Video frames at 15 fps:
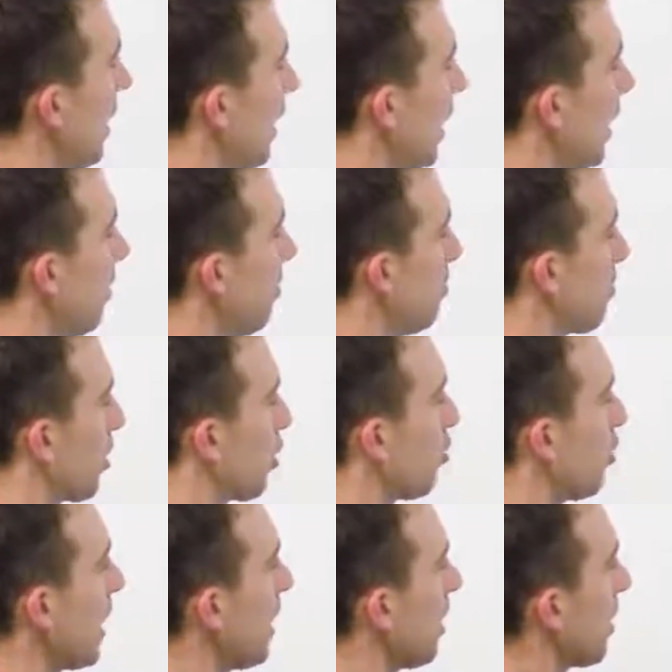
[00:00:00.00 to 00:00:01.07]
um,
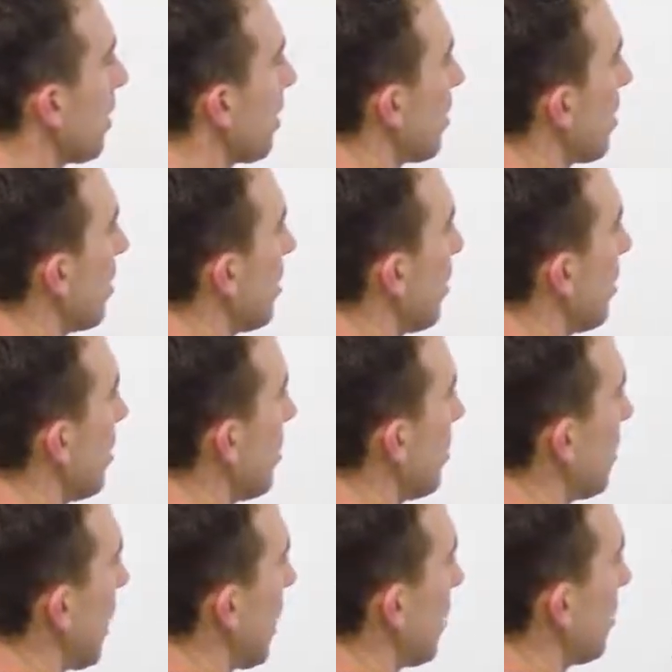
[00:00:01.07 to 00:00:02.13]
per week,
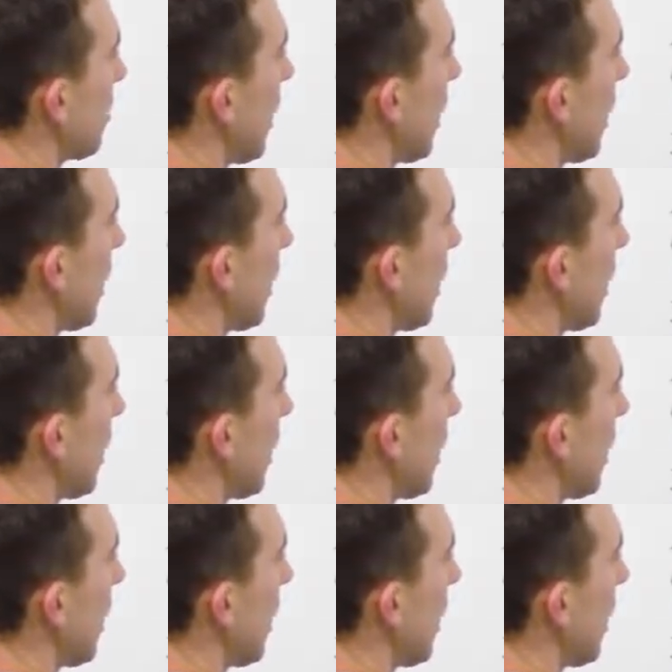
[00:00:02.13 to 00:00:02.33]
10